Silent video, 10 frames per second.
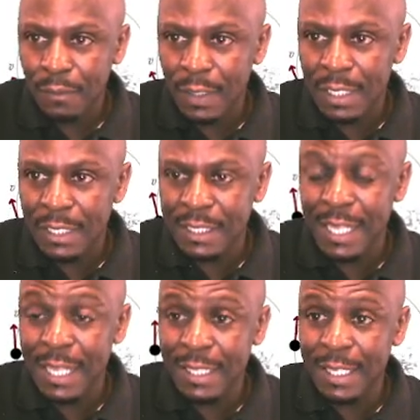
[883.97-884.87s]
is
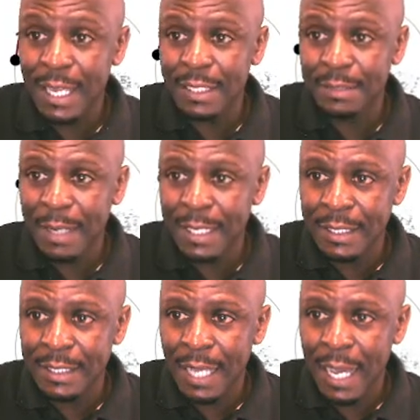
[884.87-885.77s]
nothing else but
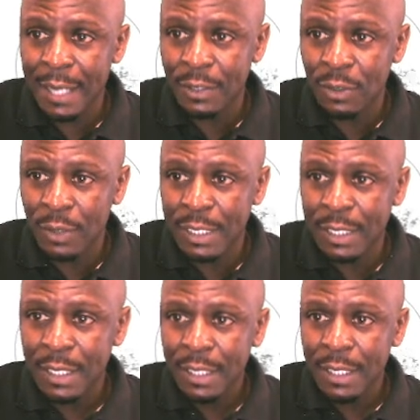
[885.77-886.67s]
is r dot
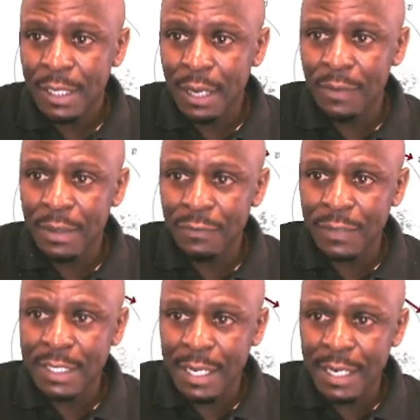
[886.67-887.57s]
now if
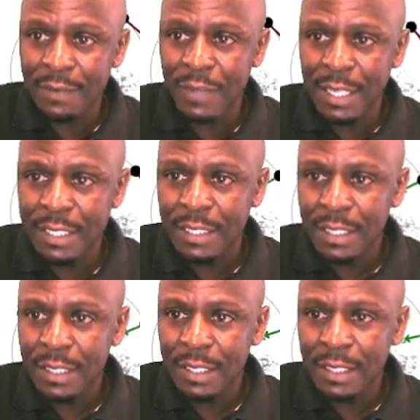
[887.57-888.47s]
it's an inverse
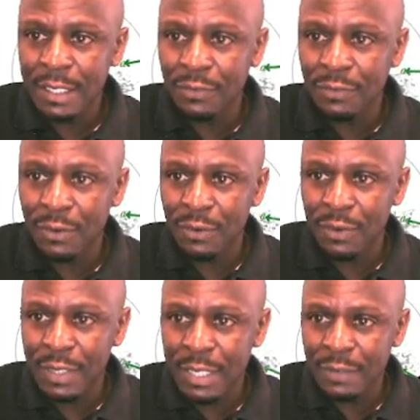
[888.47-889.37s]
therefore
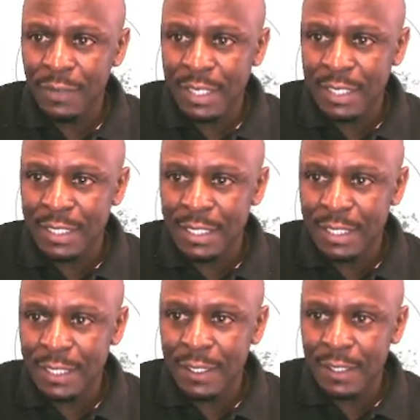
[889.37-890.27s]
if it is
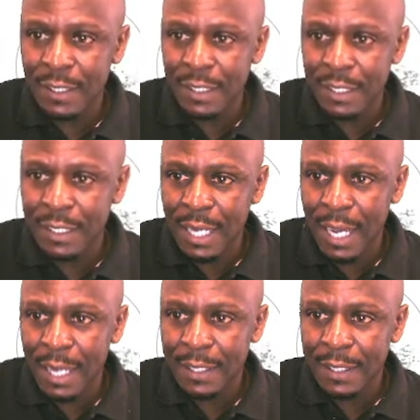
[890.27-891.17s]
dt
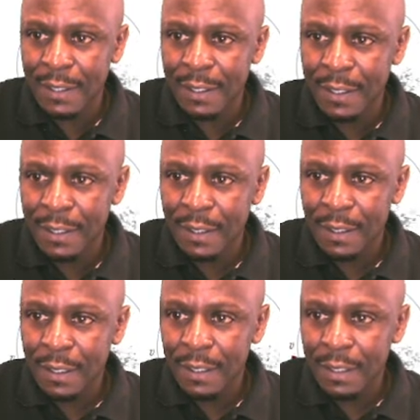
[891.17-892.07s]
dr
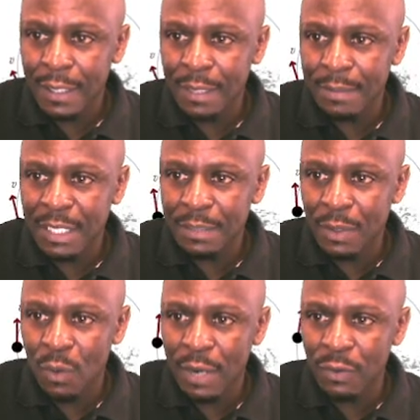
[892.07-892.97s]
that must be
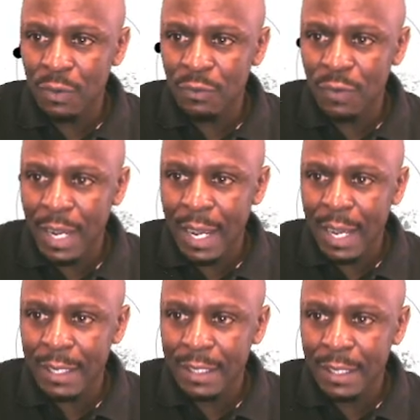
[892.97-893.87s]
1 over
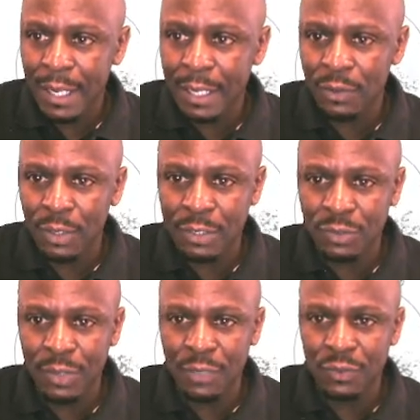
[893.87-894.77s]
r r dot
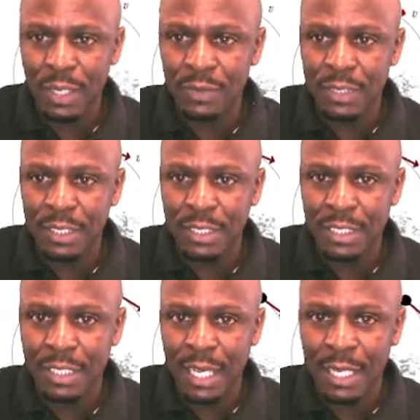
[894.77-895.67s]
so that's why you see
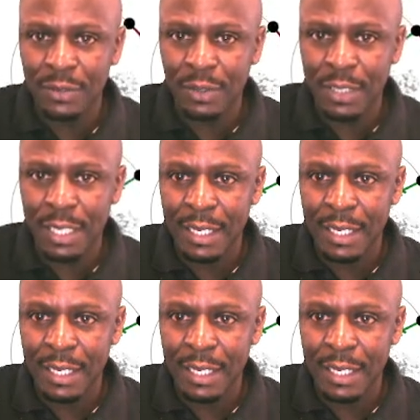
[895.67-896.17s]
this r dot there